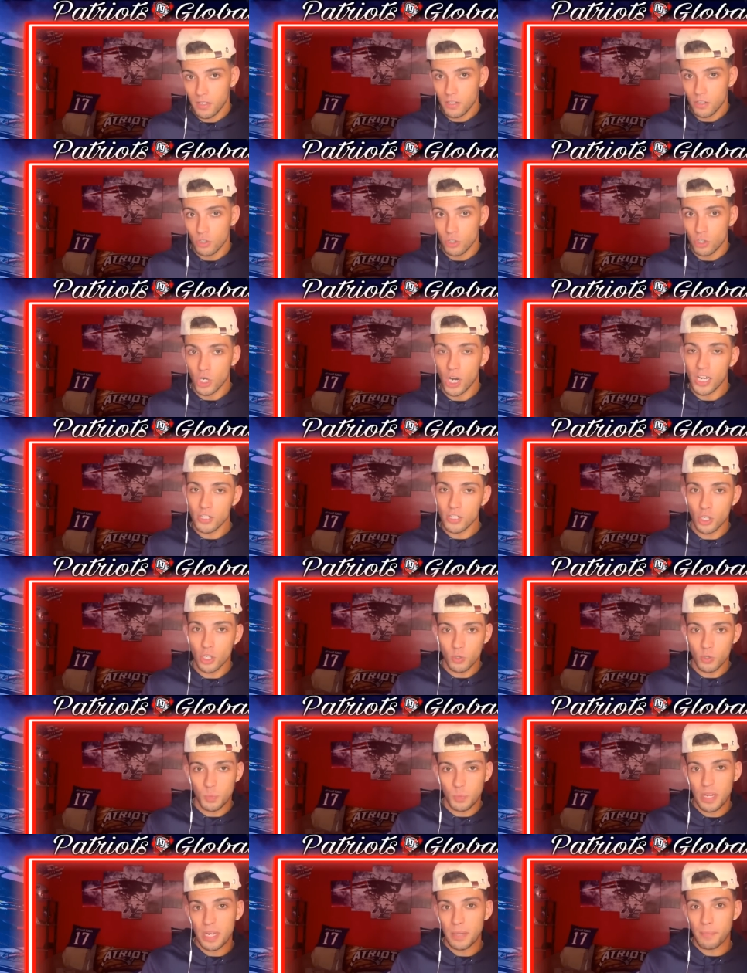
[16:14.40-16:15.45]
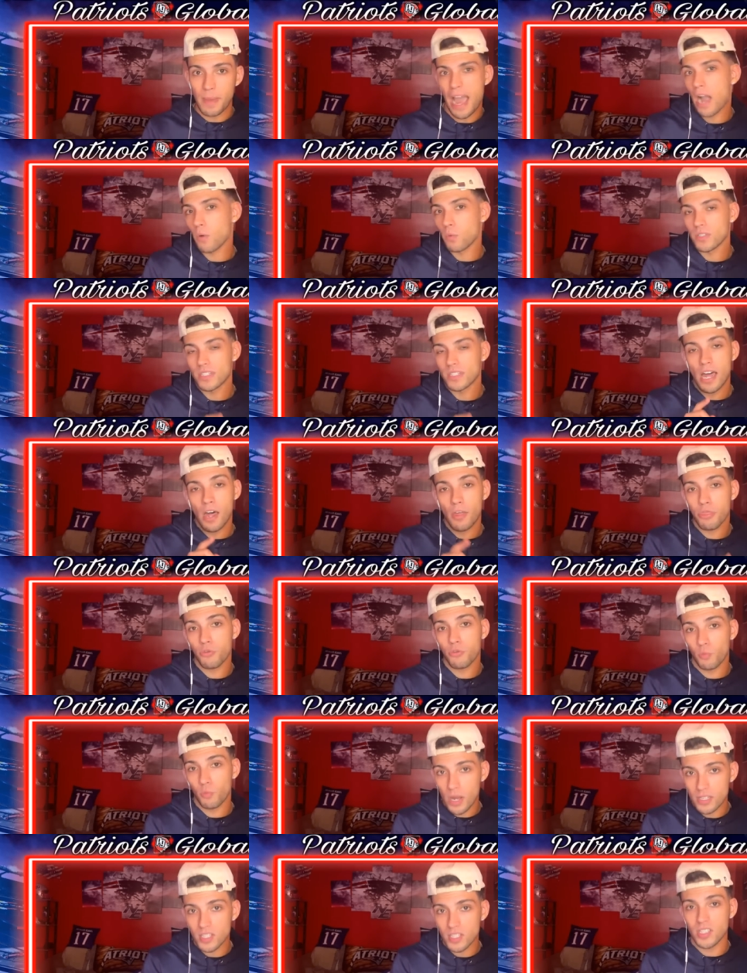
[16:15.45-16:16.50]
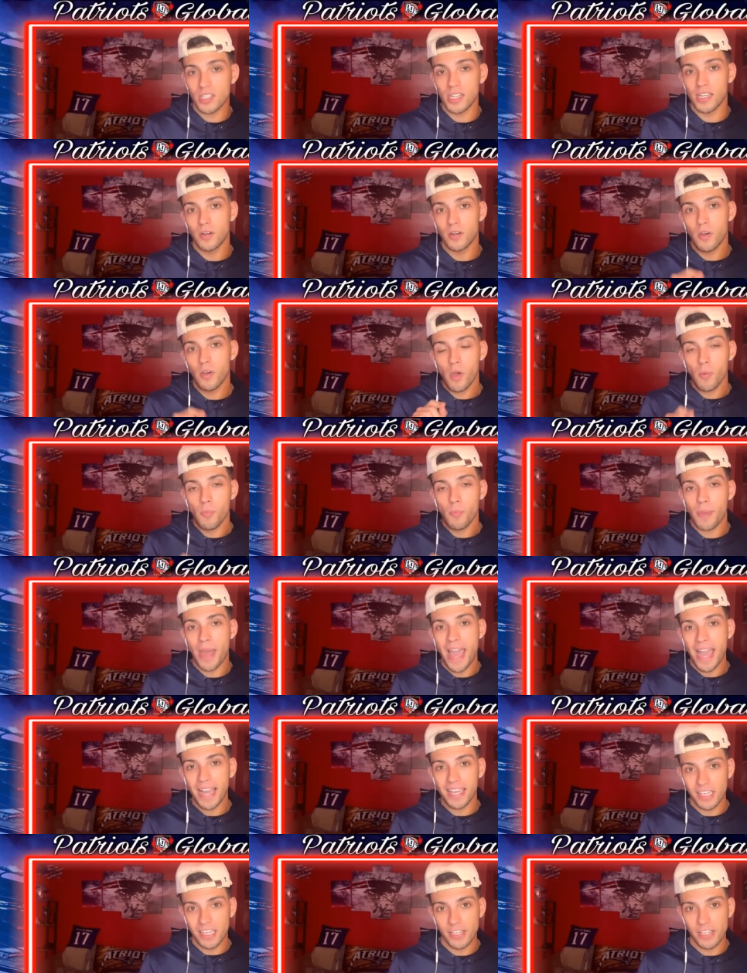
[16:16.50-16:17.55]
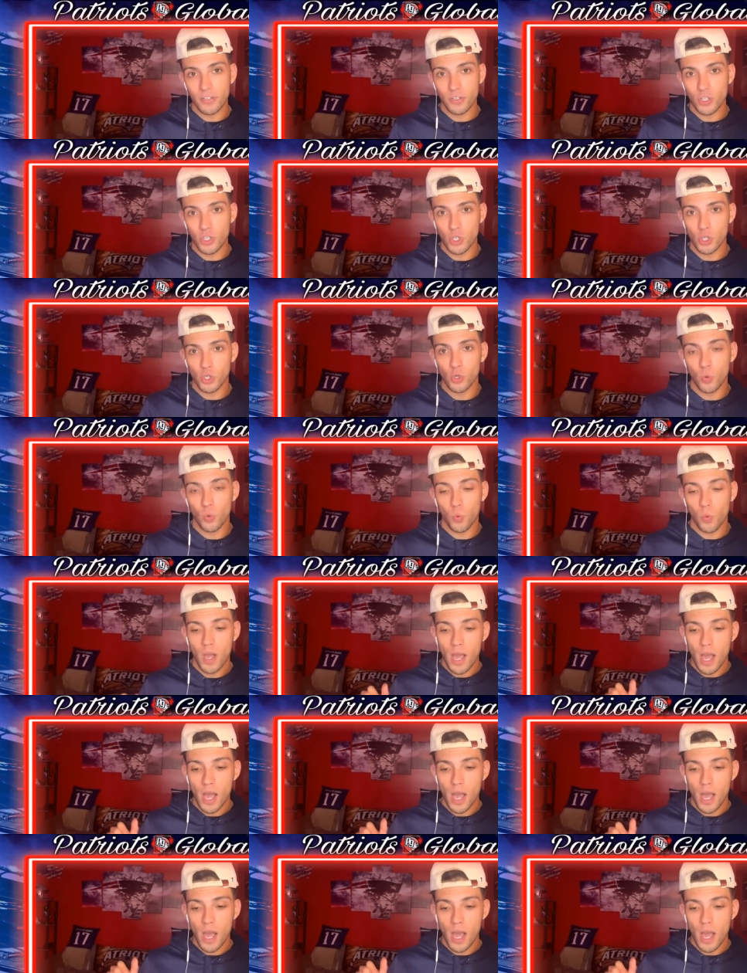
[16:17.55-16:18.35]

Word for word: John Jones being back was not thrusted back into